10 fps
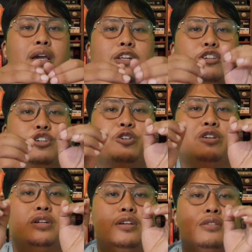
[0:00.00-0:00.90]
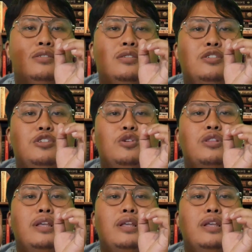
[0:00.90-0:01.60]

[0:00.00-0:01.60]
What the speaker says: and you're reducing your